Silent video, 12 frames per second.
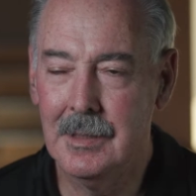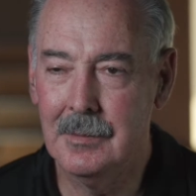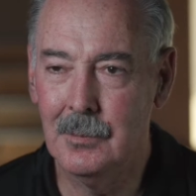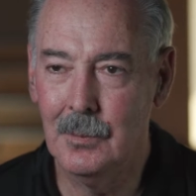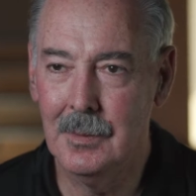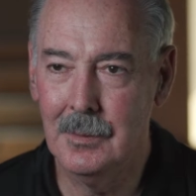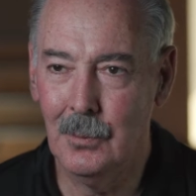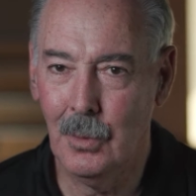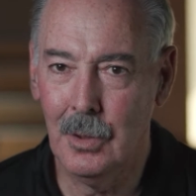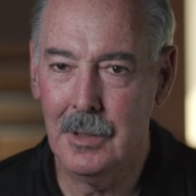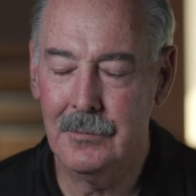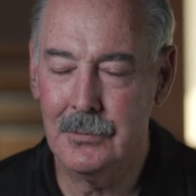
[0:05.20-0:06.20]
a
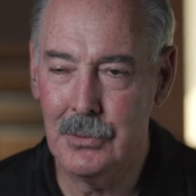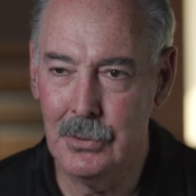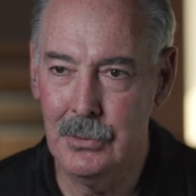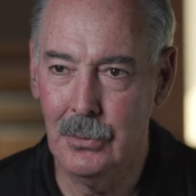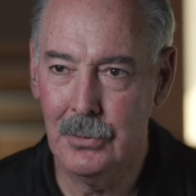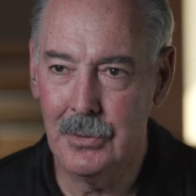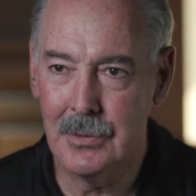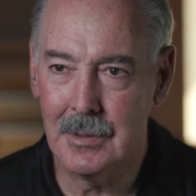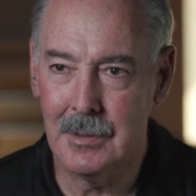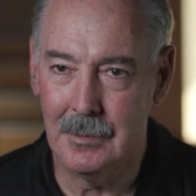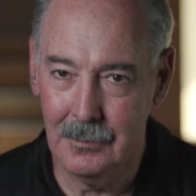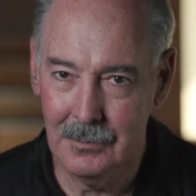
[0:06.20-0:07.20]
wife, two
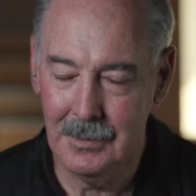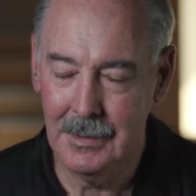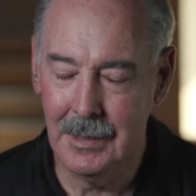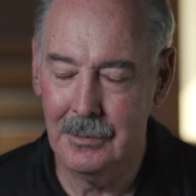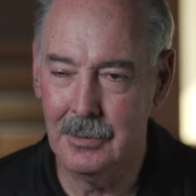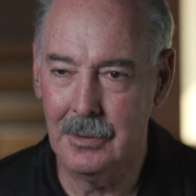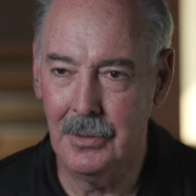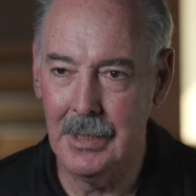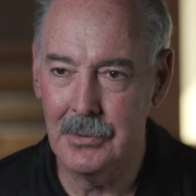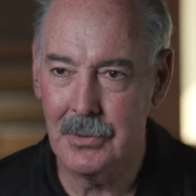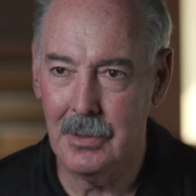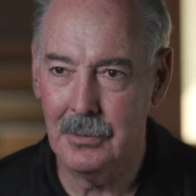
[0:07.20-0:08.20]
daughters, and now a
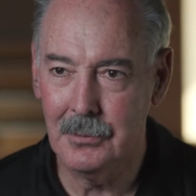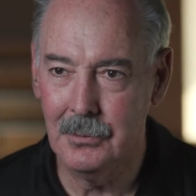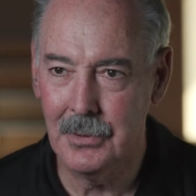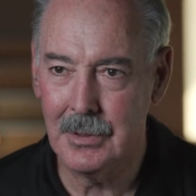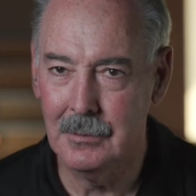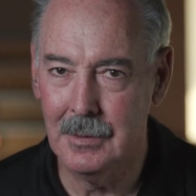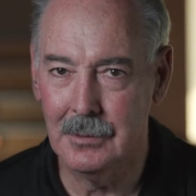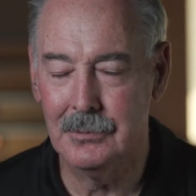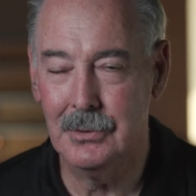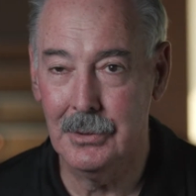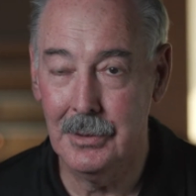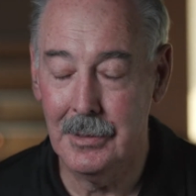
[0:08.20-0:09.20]
grandchild,
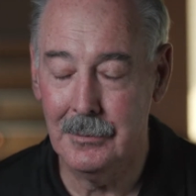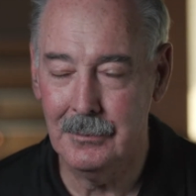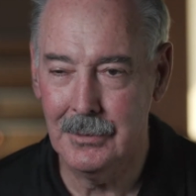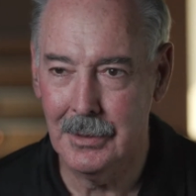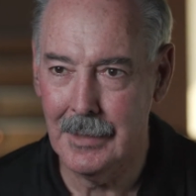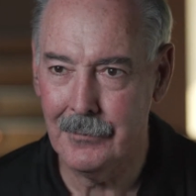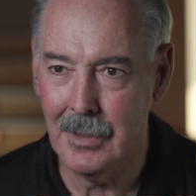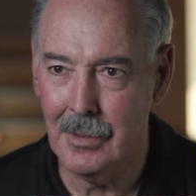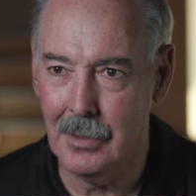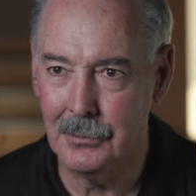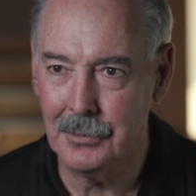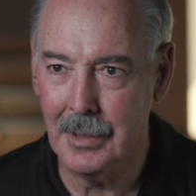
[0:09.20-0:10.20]
two and a half
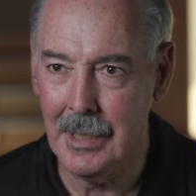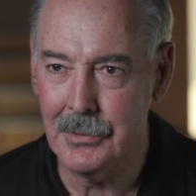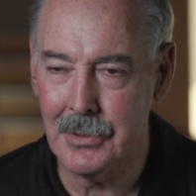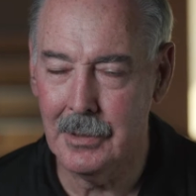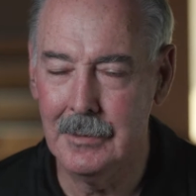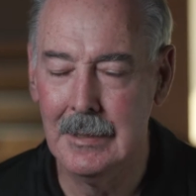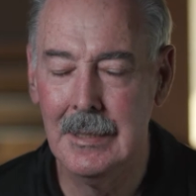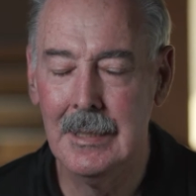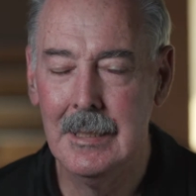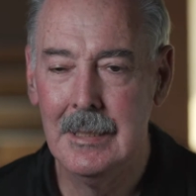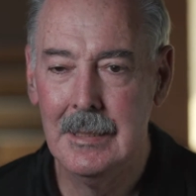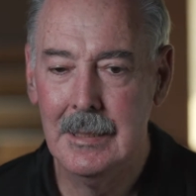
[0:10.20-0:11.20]
year old grandchild.
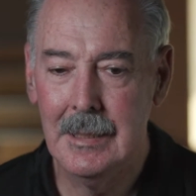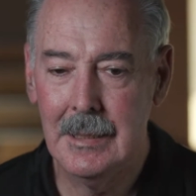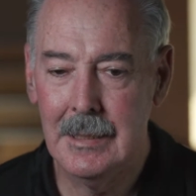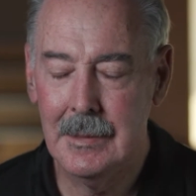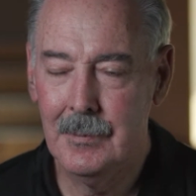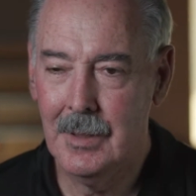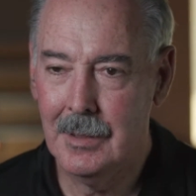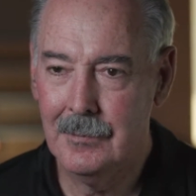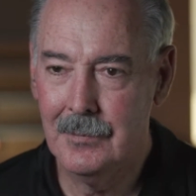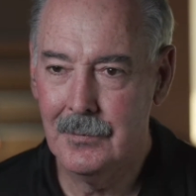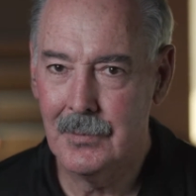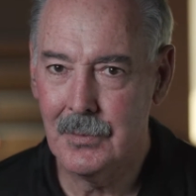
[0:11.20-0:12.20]

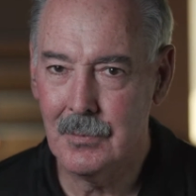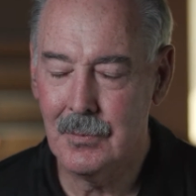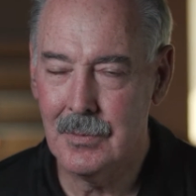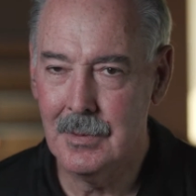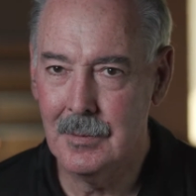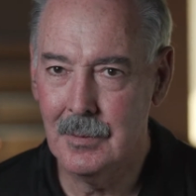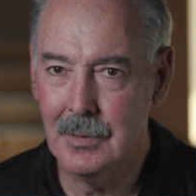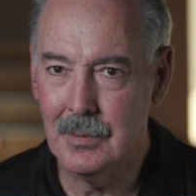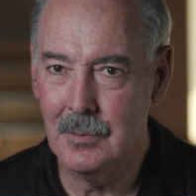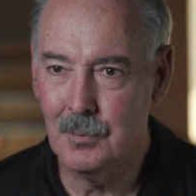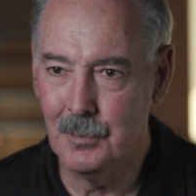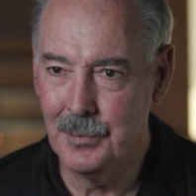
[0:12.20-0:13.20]
I've
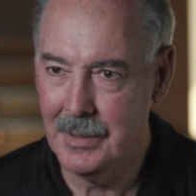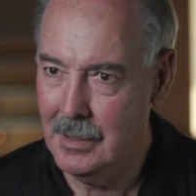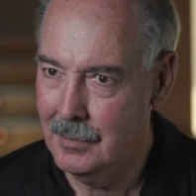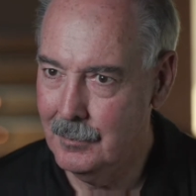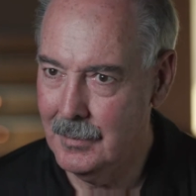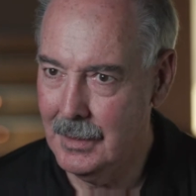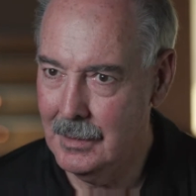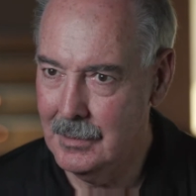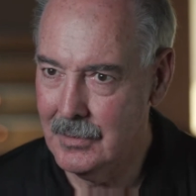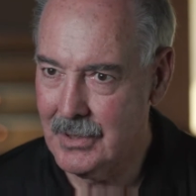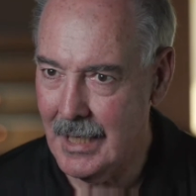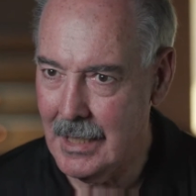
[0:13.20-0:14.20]
been
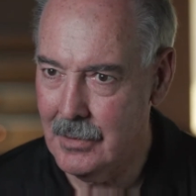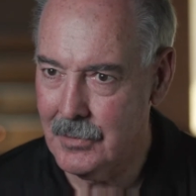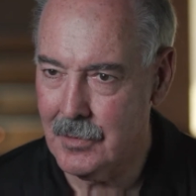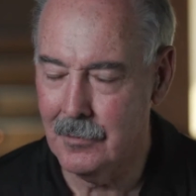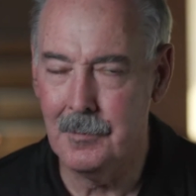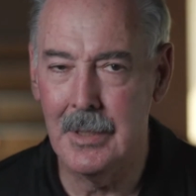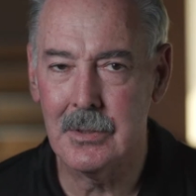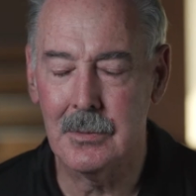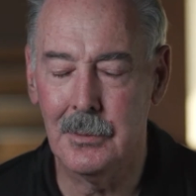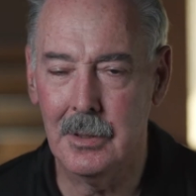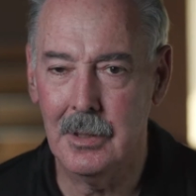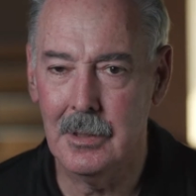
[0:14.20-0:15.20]
in sales for most
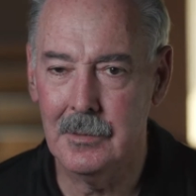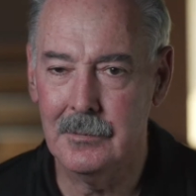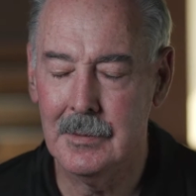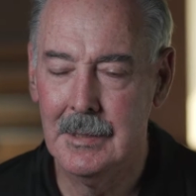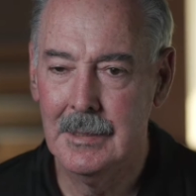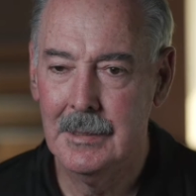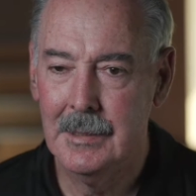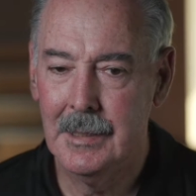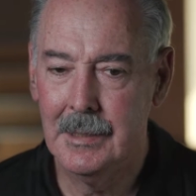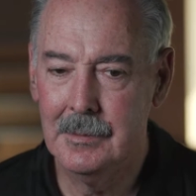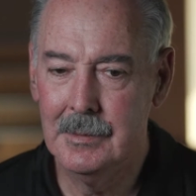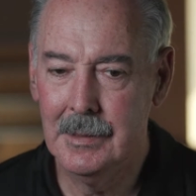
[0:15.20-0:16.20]
of my life
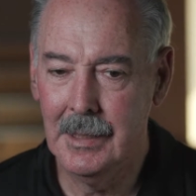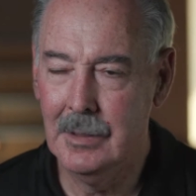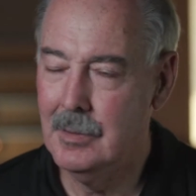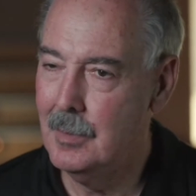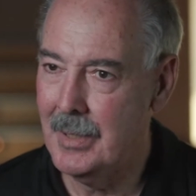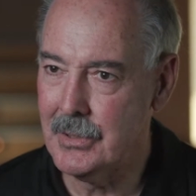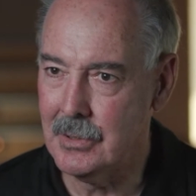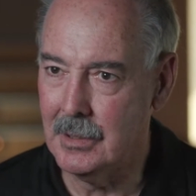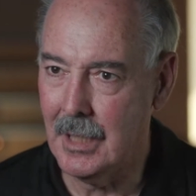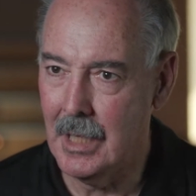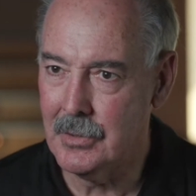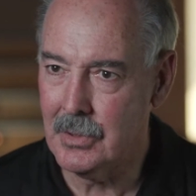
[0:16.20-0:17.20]
and in the bus
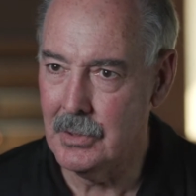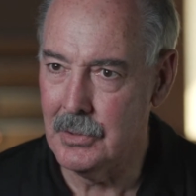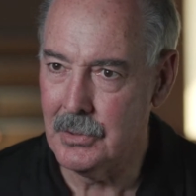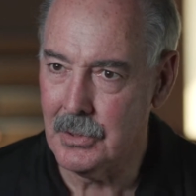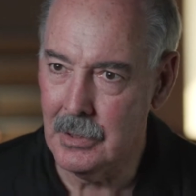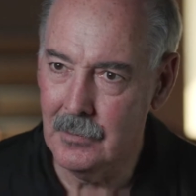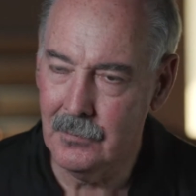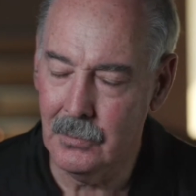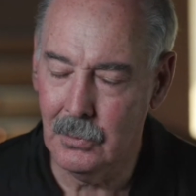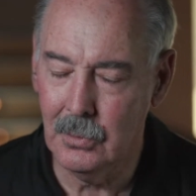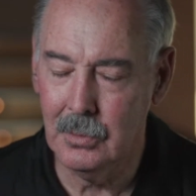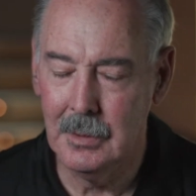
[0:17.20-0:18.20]
and coach industry
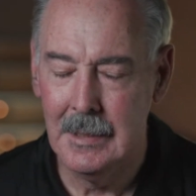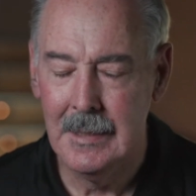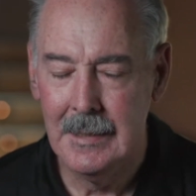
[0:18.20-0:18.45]
for